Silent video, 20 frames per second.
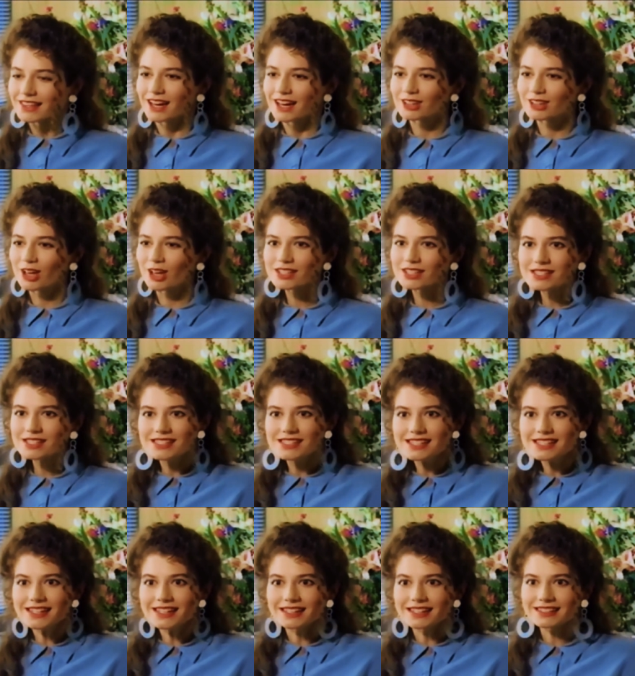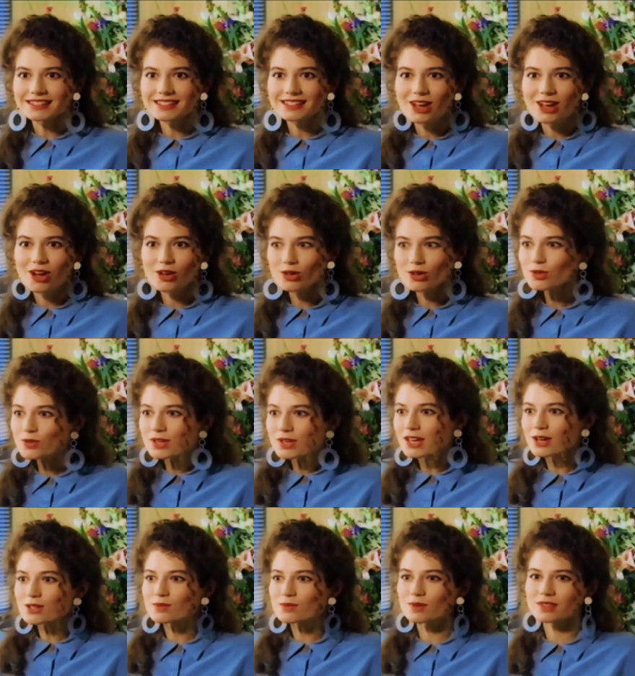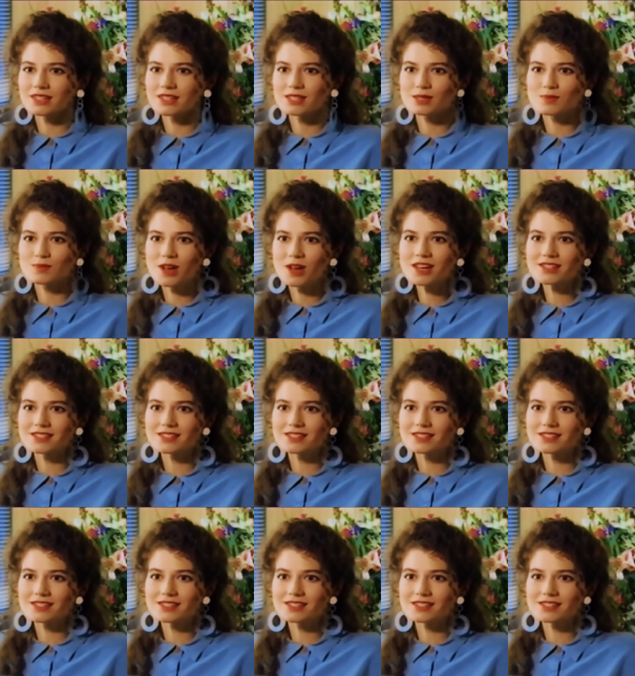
thought, This is it. You know, who cares what the inspiration